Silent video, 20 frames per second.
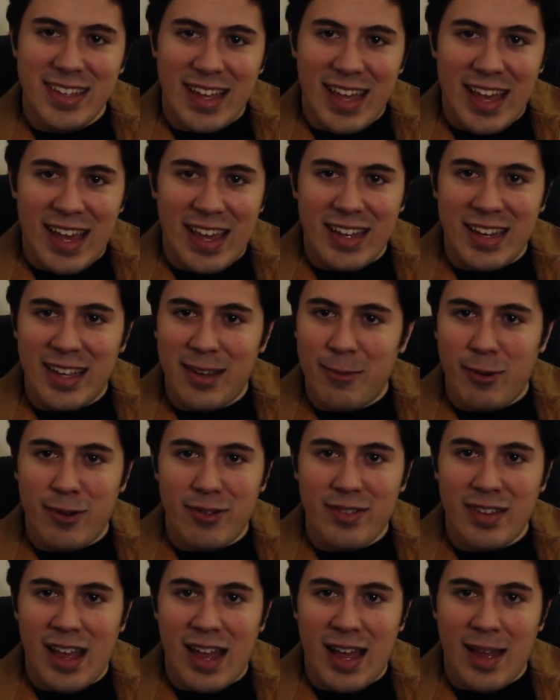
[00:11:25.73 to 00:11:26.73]
And he
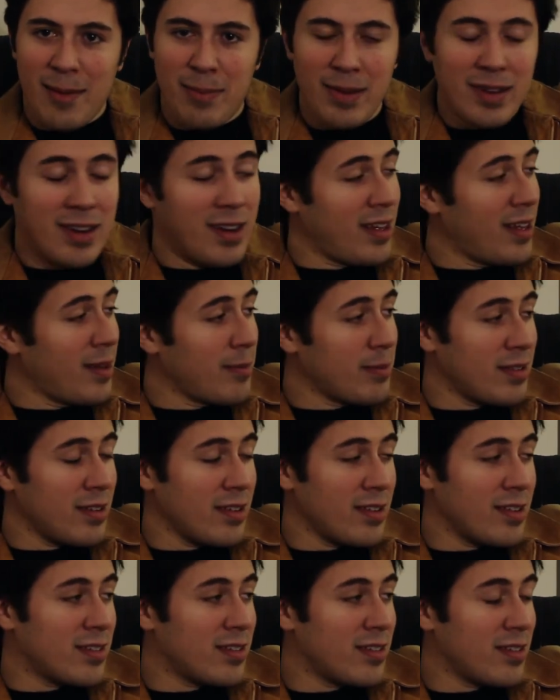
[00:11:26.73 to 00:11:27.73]
won't die. But I am
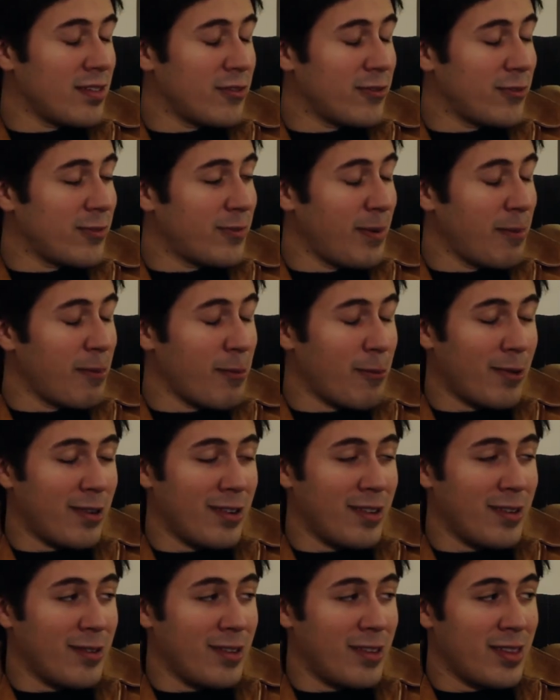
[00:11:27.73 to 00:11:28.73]
serious, if people
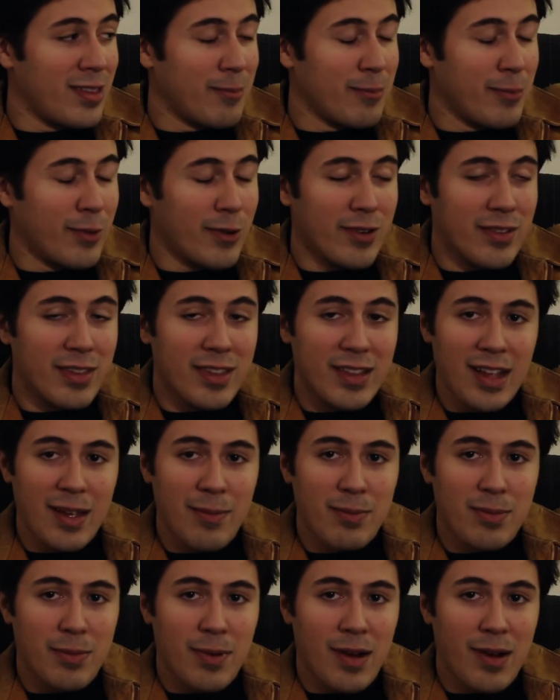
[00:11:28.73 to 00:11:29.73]
wanted more of the
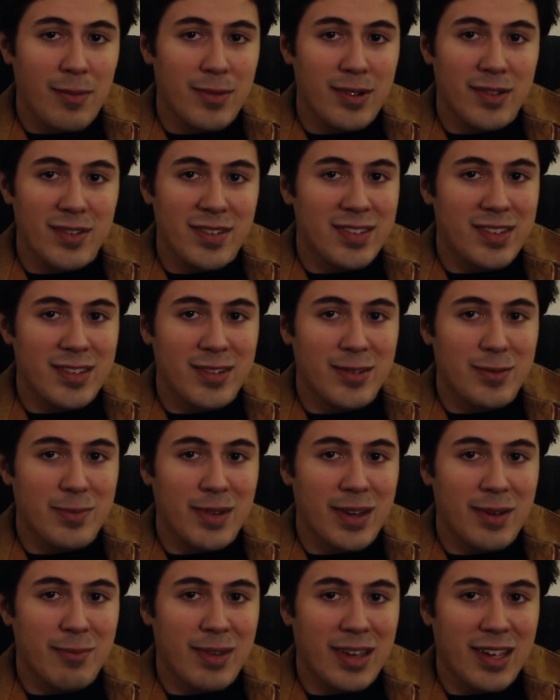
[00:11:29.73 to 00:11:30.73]
James Bond movies, I don't
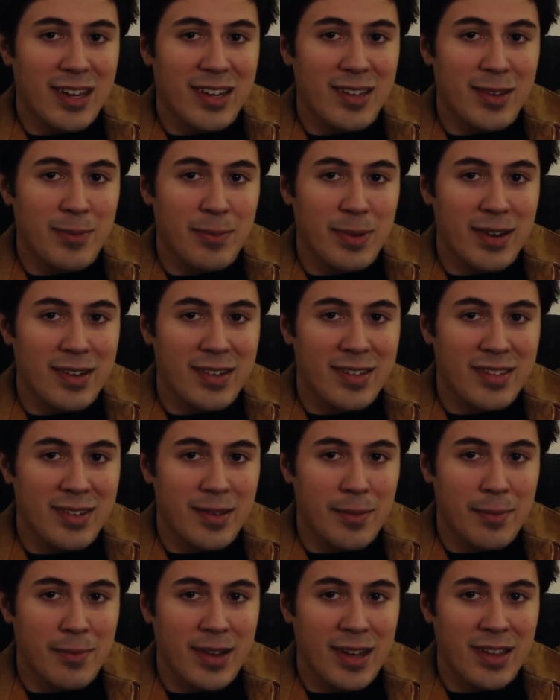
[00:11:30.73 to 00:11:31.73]
mind making an appearance
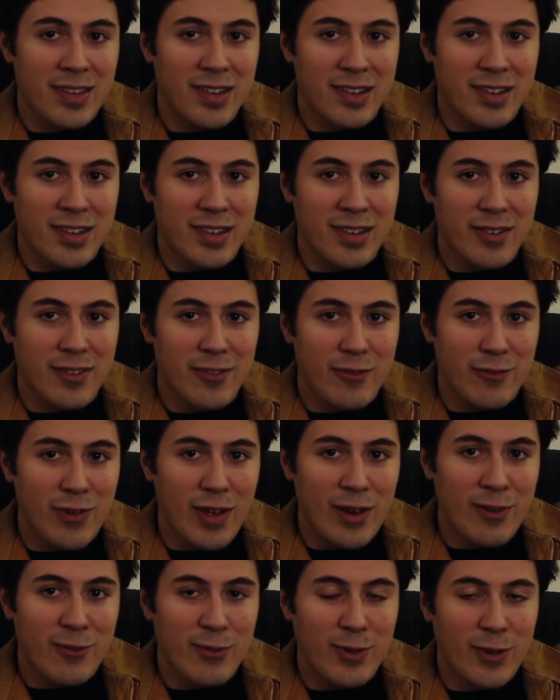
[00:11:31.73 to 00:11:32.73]
on other
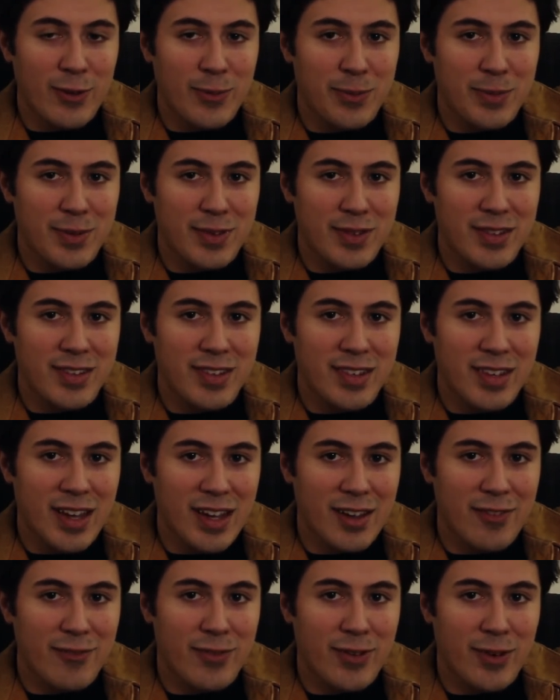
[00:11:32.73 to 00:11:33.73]
fan films. I
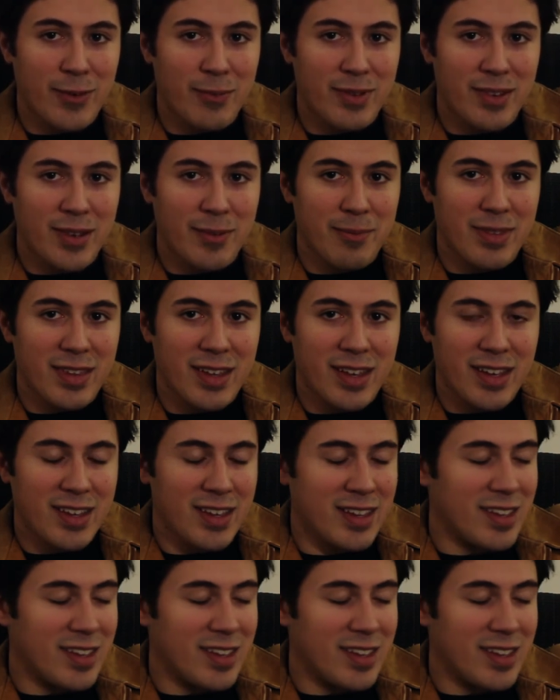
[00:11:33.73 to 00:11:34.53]
can film something.